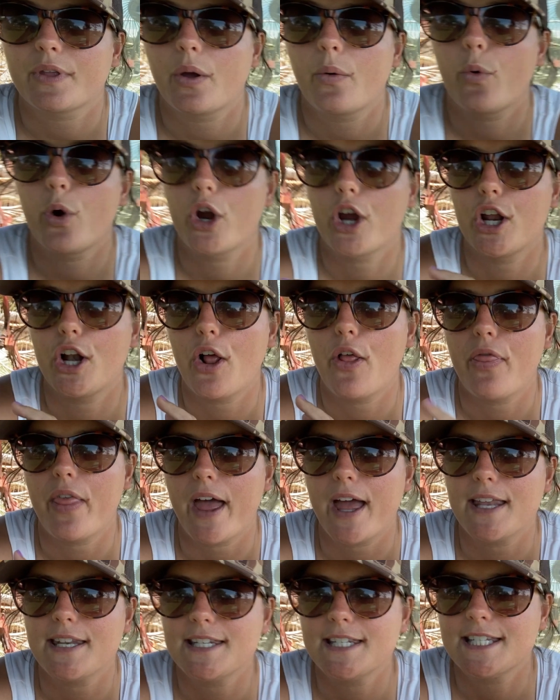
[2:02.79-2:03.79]
working on
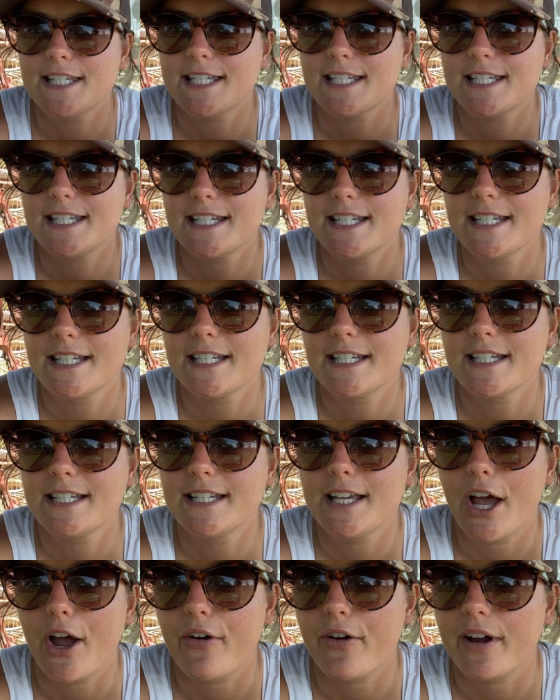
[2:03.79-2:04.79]
that.
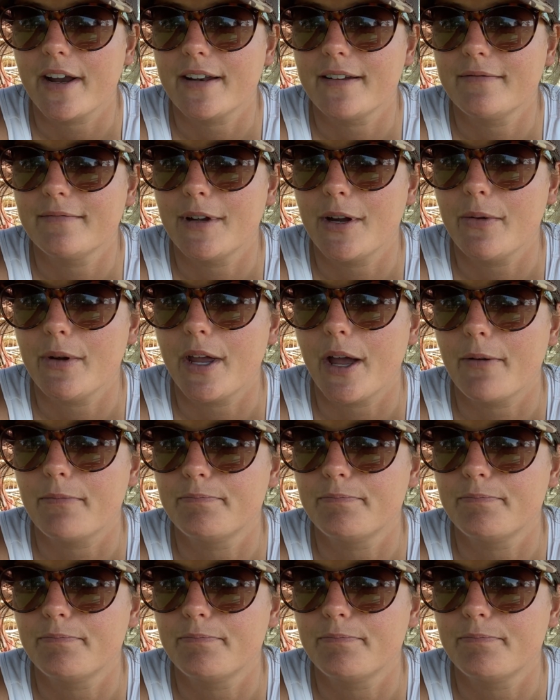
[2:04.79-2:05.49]
All right, here we go.